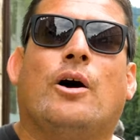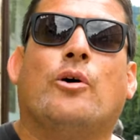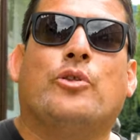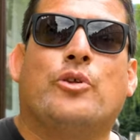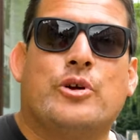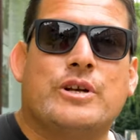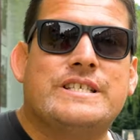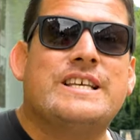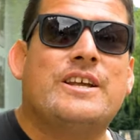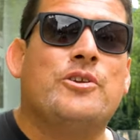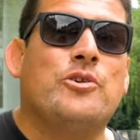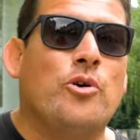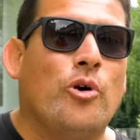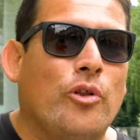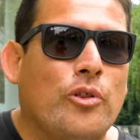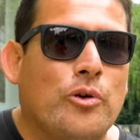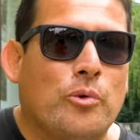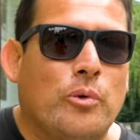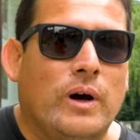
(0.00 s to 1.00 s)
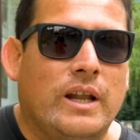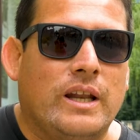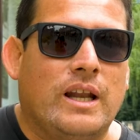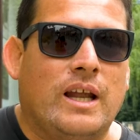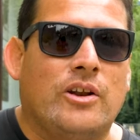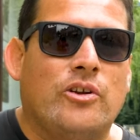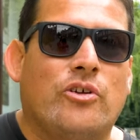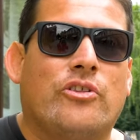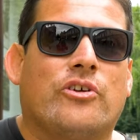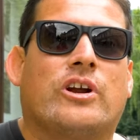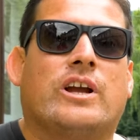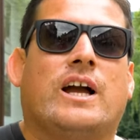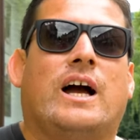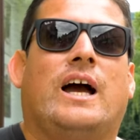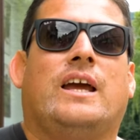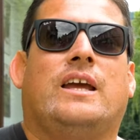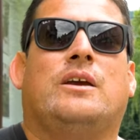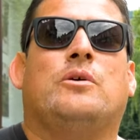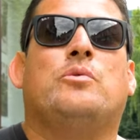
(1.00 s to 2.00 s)
Now there is another one, another
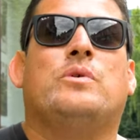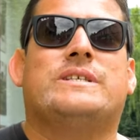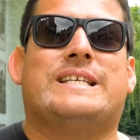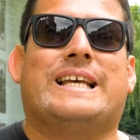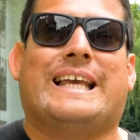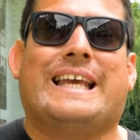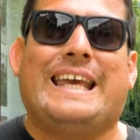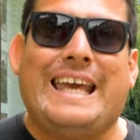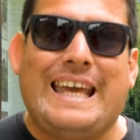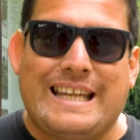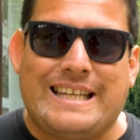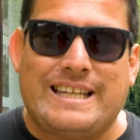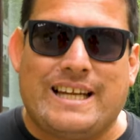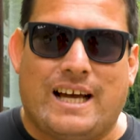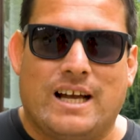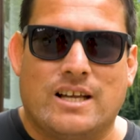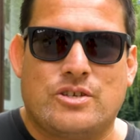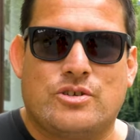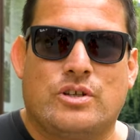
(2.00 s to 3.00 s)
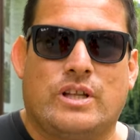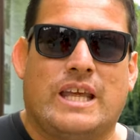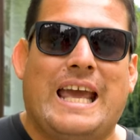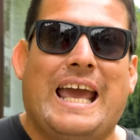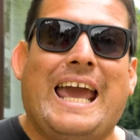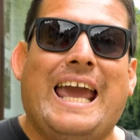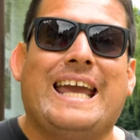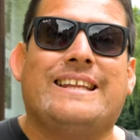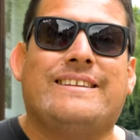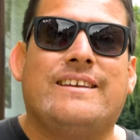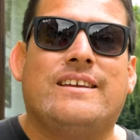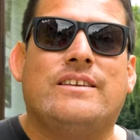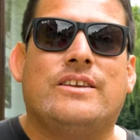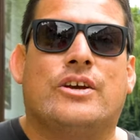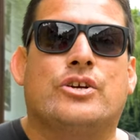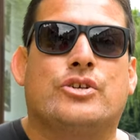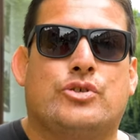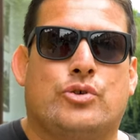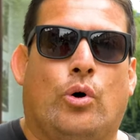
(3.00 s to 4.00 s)
guy, who was a kid actually, eighteen
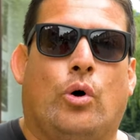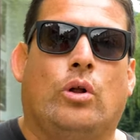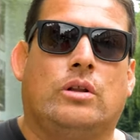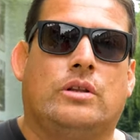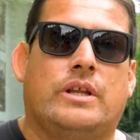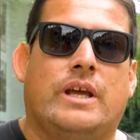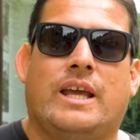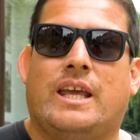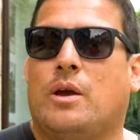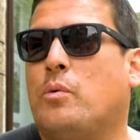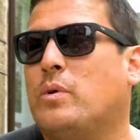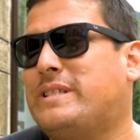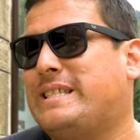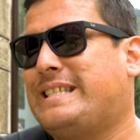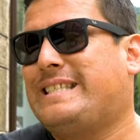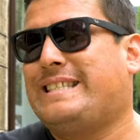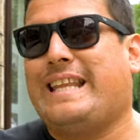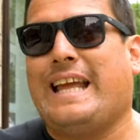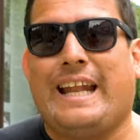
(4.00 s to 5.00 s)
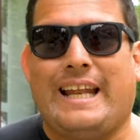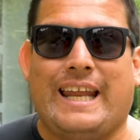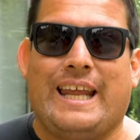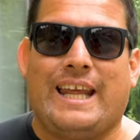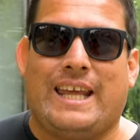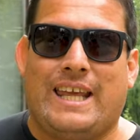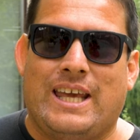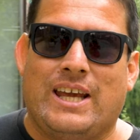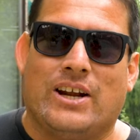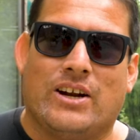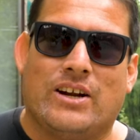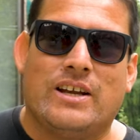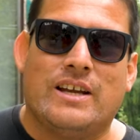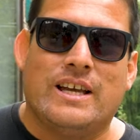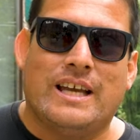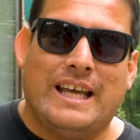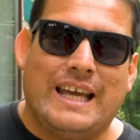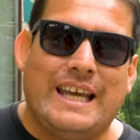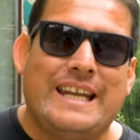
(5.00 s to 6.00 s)
years old, and he was standing here
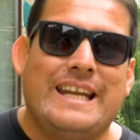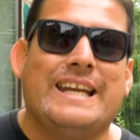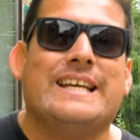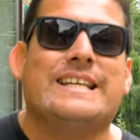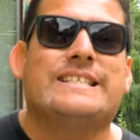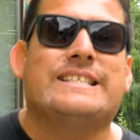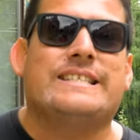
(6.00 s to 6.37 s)
eating a